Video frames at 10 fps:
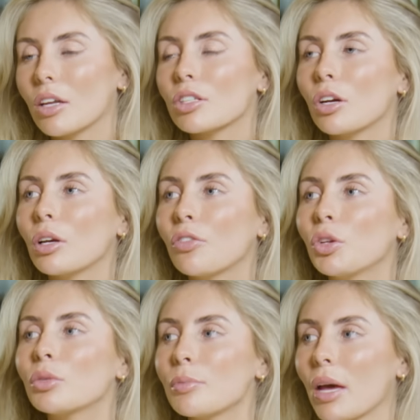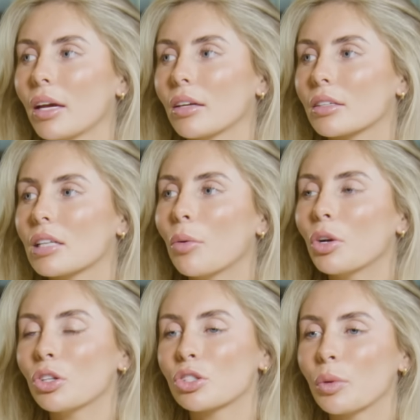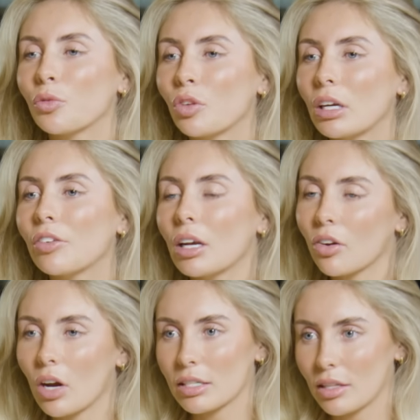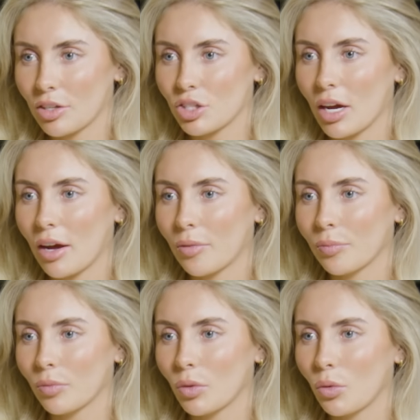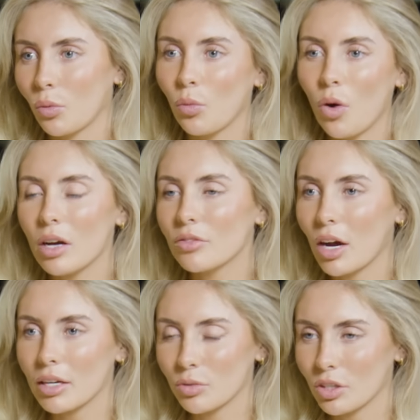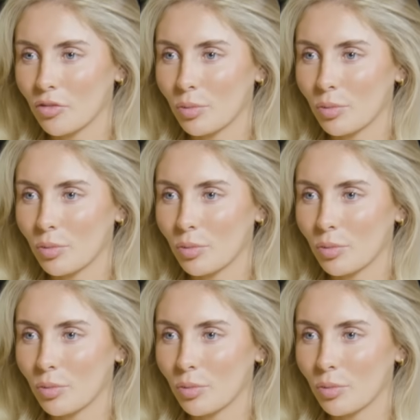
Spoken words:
So if you was me, because I want to do something really, really crazy this year, what advice would you give